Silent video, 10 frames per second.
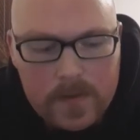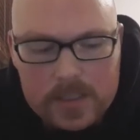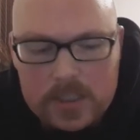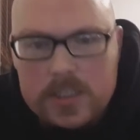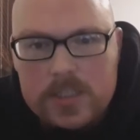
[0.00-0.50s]

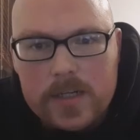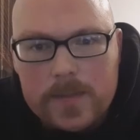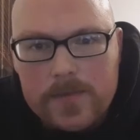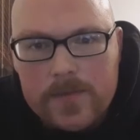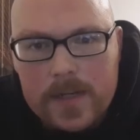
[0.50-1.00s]
just a
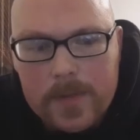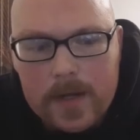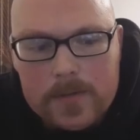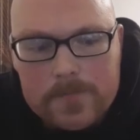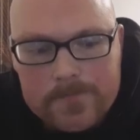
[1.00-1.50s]
dream to vape. I
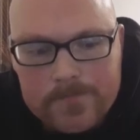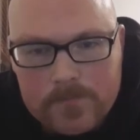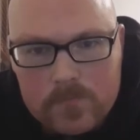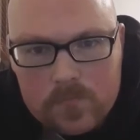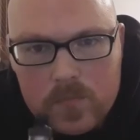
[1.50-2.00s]
would
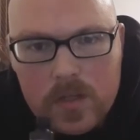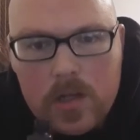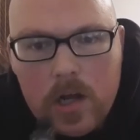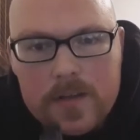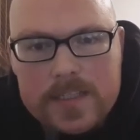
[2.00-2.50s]

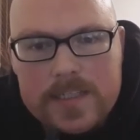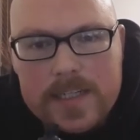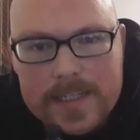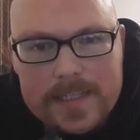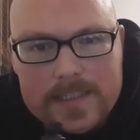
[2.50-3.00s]
call this an
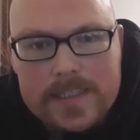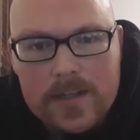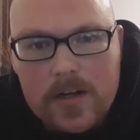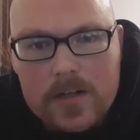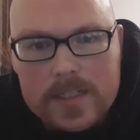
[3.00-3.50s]
easy
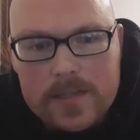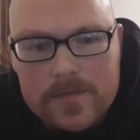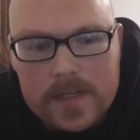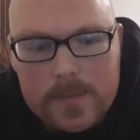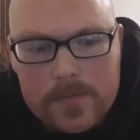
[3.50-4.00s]
all-day
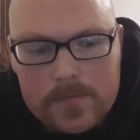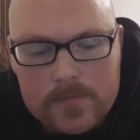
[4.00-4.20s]
vape.